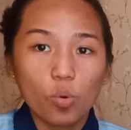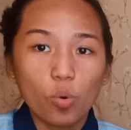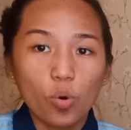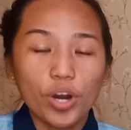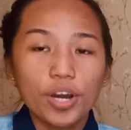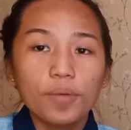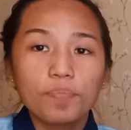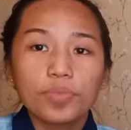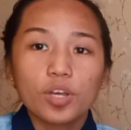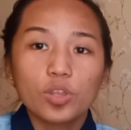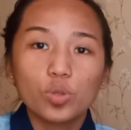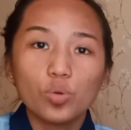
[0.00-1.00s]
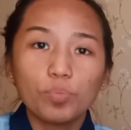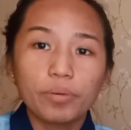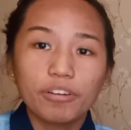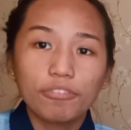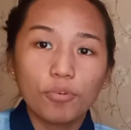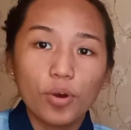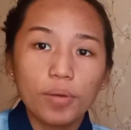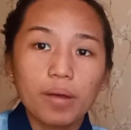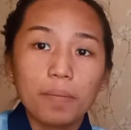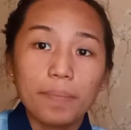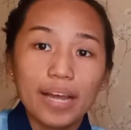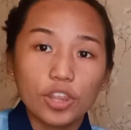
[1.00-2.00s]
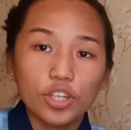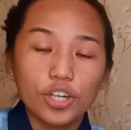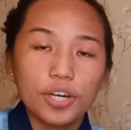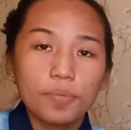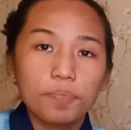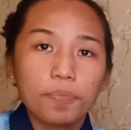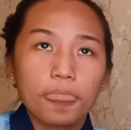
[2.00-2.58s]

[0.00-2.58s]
or to perform a better